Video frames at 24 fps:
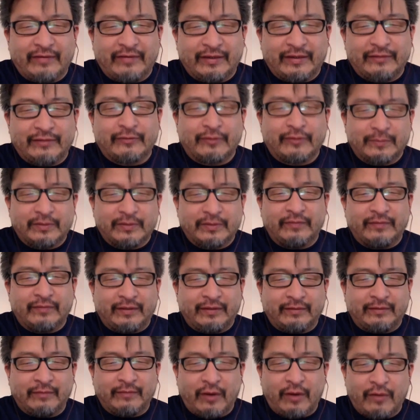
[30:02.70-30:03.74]
in terms of
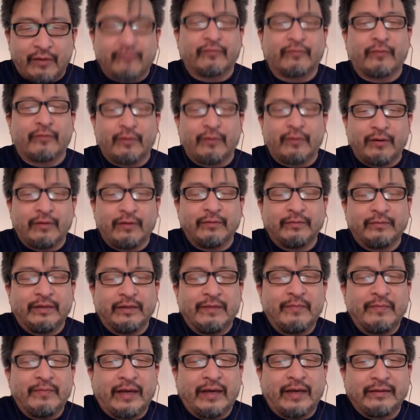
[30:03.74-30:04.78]
the overall
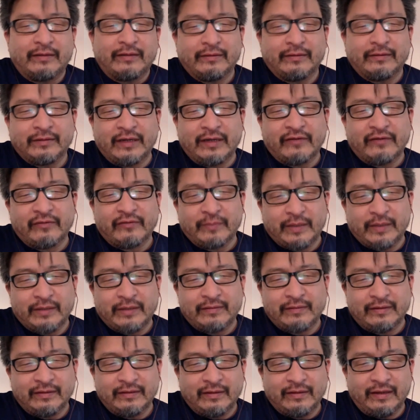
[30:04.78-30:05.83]
impact on
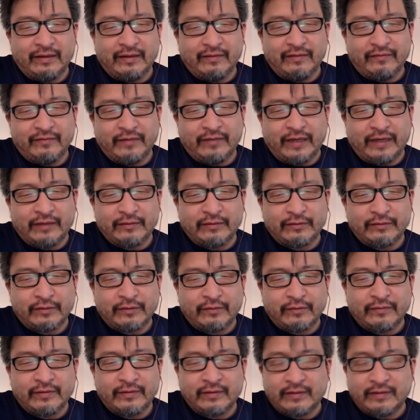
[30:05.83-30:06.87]
governments and financial
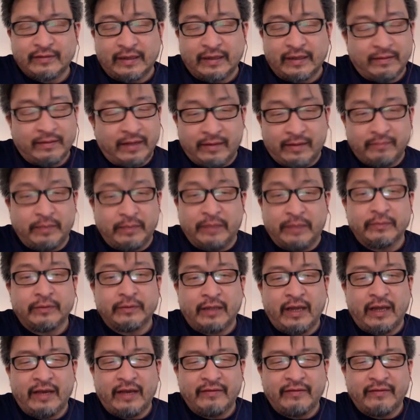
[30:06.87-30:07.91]
services and people's
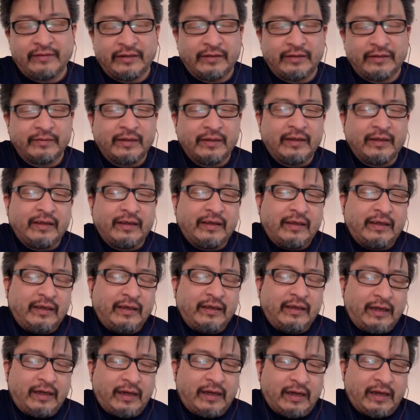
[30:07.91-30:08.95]
lives.
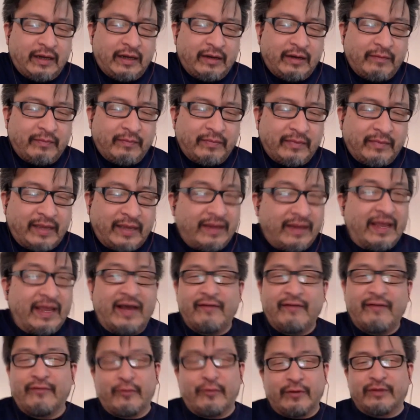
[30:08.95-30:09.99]
And
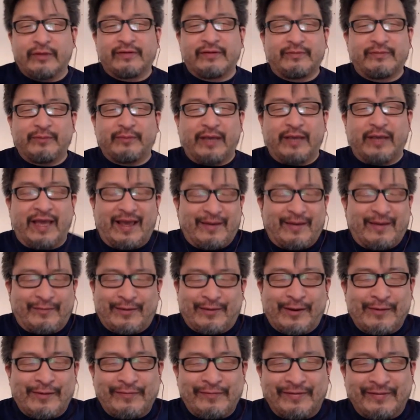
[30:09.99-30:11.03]
now, of course, we have
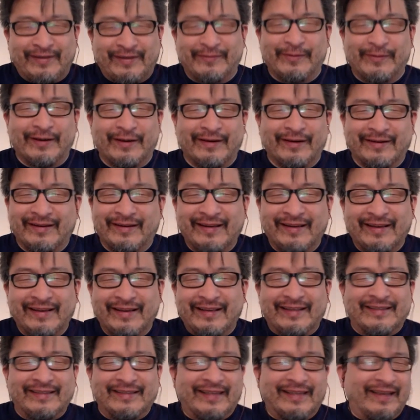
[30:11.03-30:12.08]
COVID, where
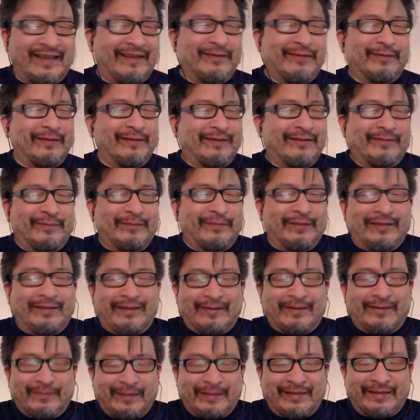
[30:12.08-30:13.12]
it's like,
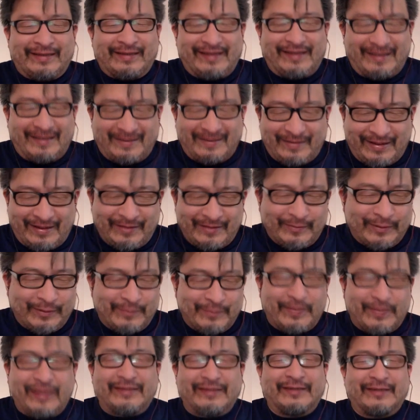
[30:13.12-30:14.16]
it
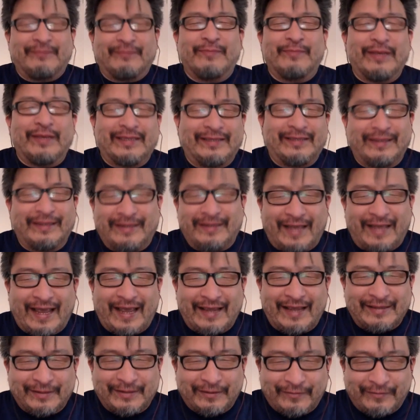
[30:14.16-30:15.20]
makes us miss the
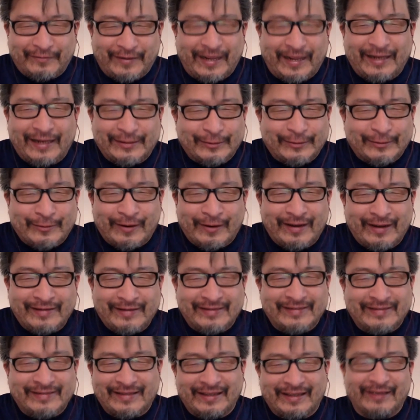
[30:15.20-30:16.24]
days of the financial
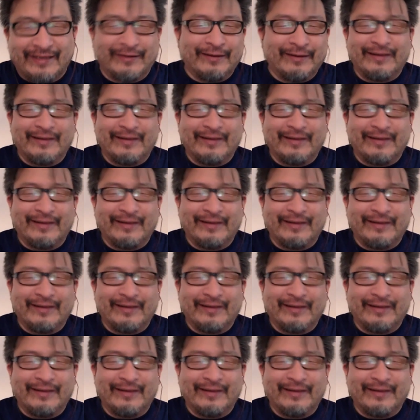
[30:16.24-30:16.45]
crisis. Thinking,